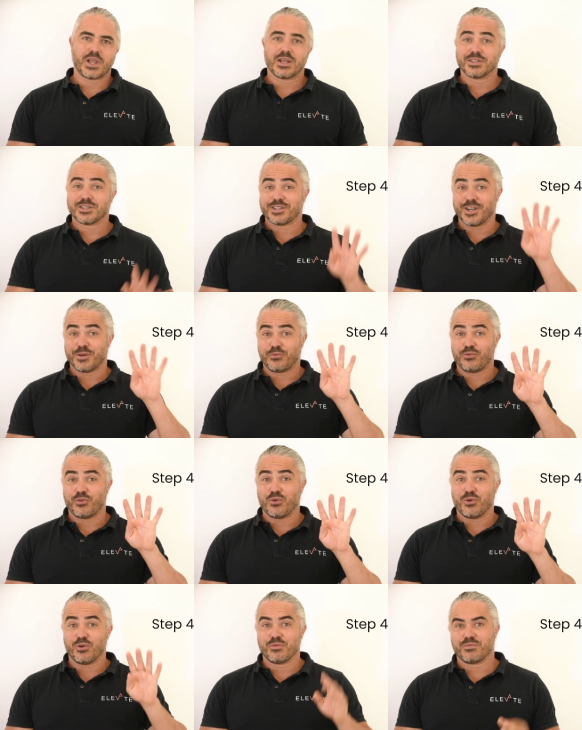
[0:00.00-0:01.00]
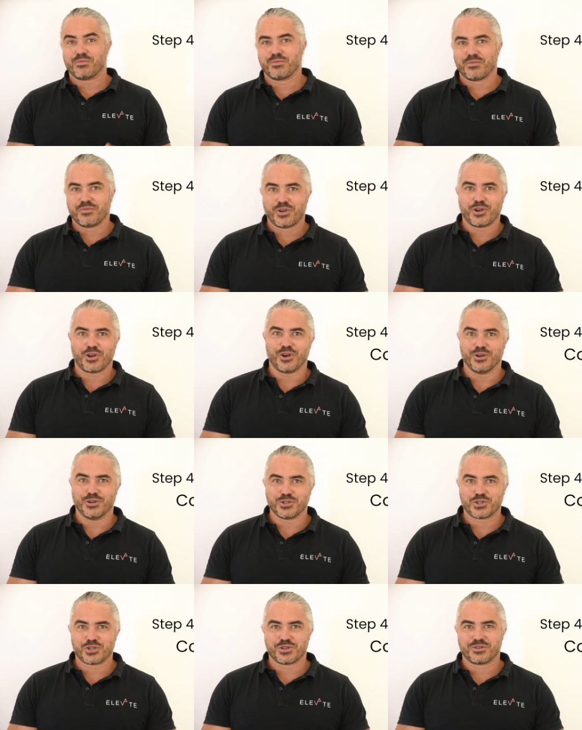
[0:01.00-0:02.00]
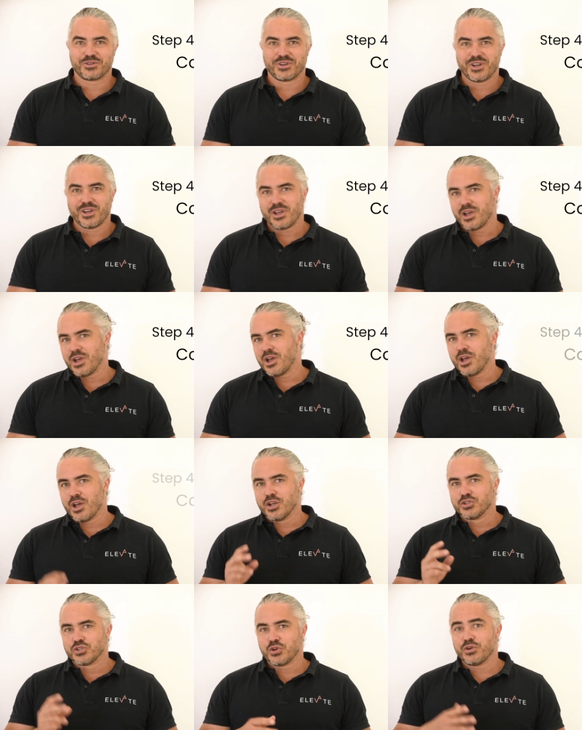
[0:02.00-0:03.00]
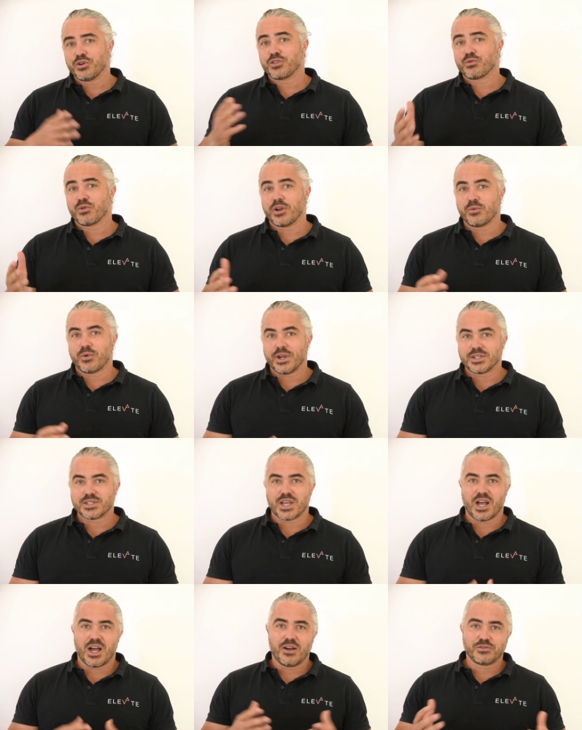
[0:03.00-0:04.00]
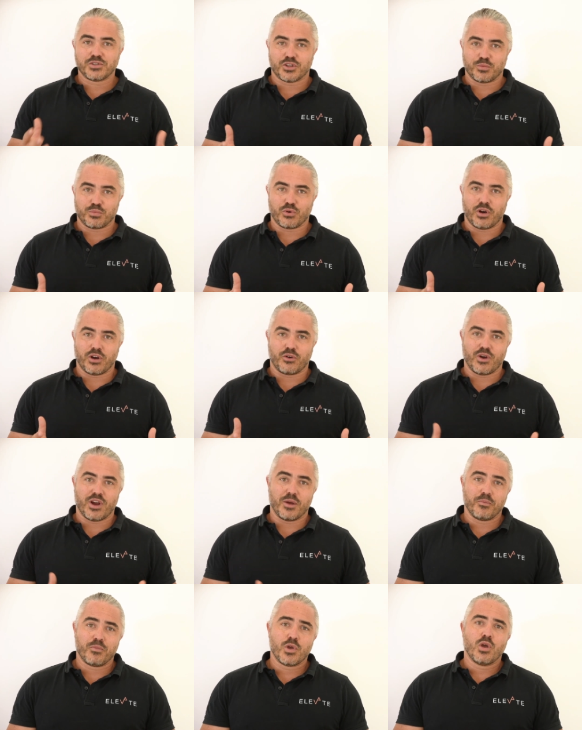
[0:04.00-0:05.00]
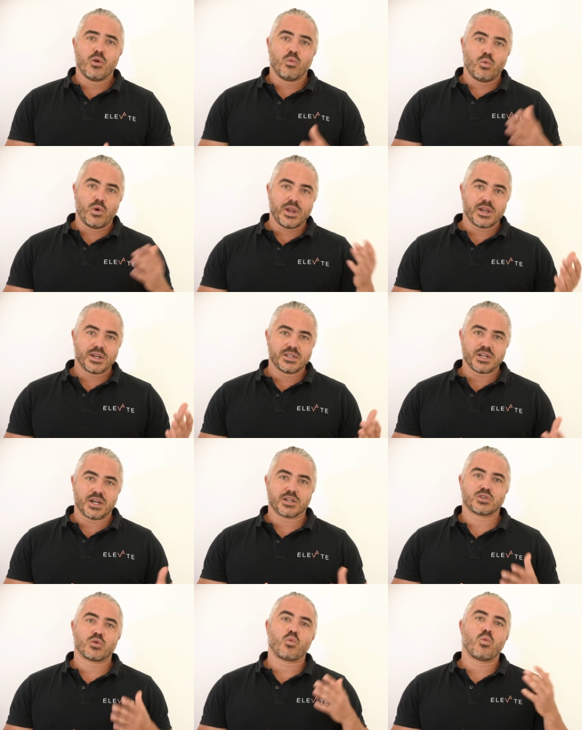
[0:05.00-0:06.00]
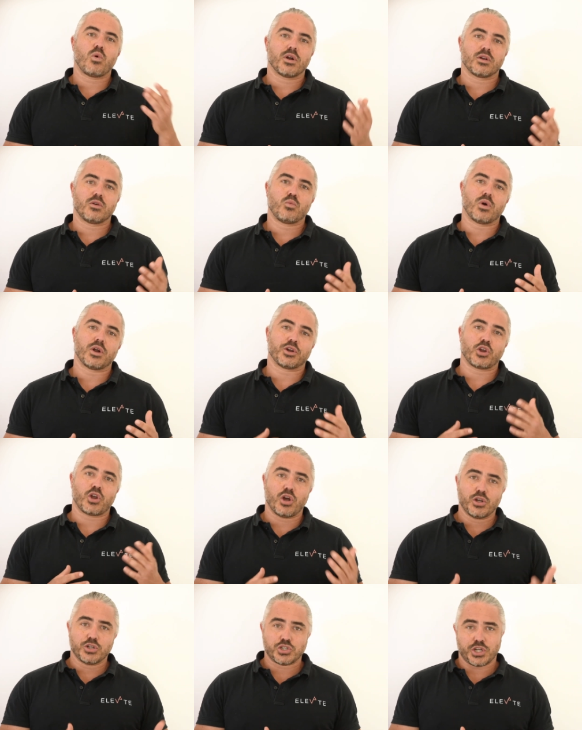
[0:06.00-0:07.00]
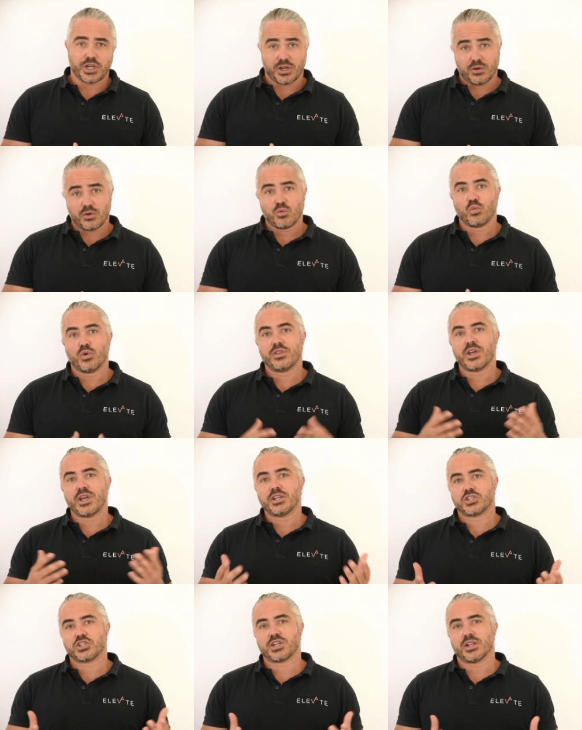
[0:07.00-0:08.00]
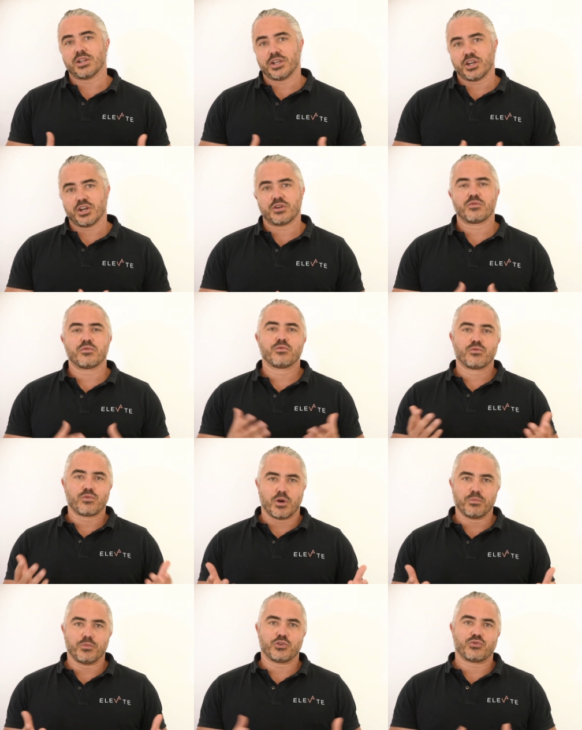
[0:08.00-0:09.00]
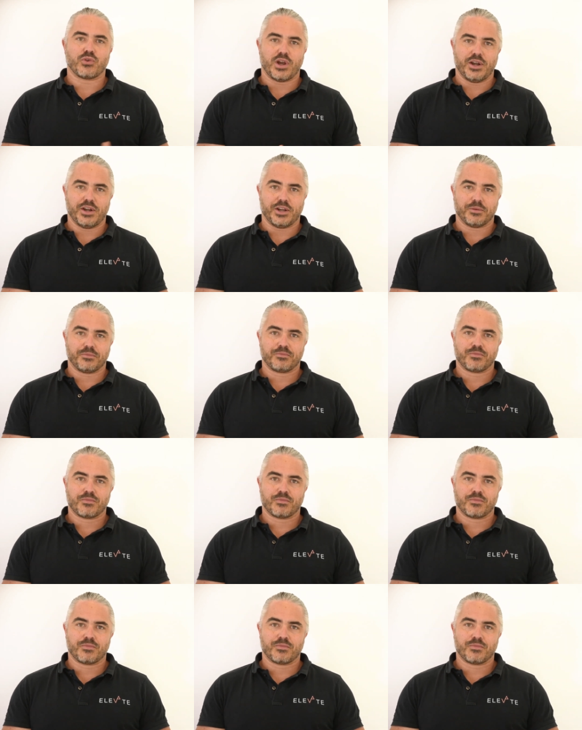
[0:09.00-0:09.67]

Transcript: Step 4, coach. 2 to 3 weeks after the program, we conduct one-on-one coaching with each delegate from the training.